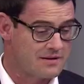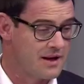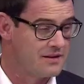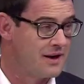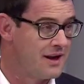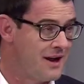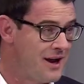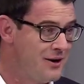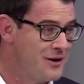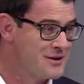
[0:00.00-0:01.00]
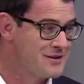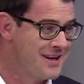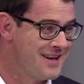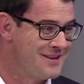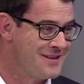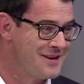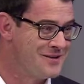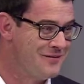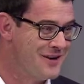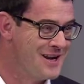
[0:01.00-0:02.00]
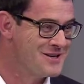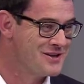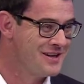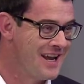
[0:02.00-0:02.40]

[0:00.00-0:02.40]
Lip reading: saying that I lost that nomination,